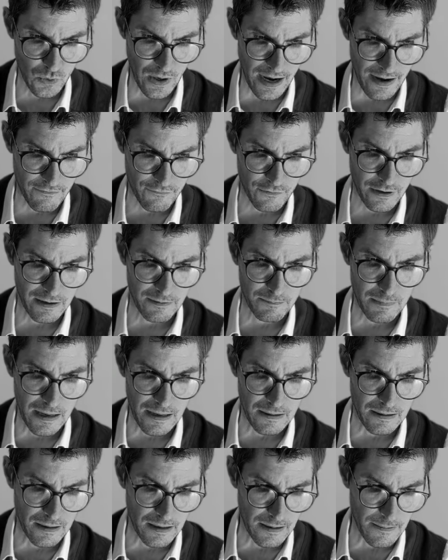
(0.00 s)
I've
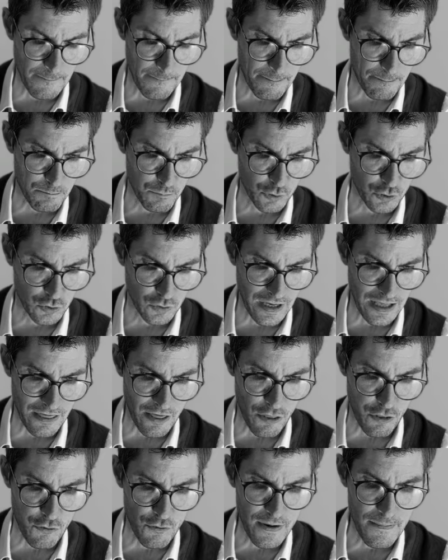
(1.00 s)
put together
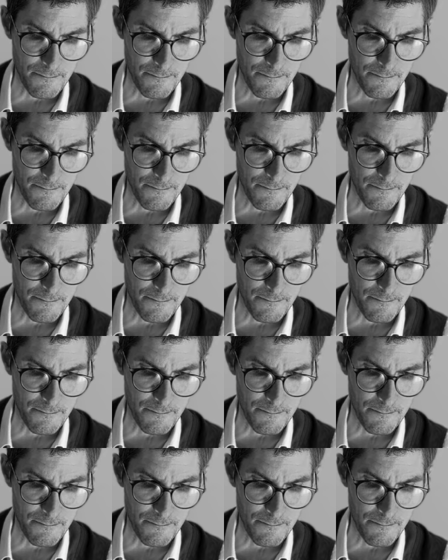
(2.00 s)
3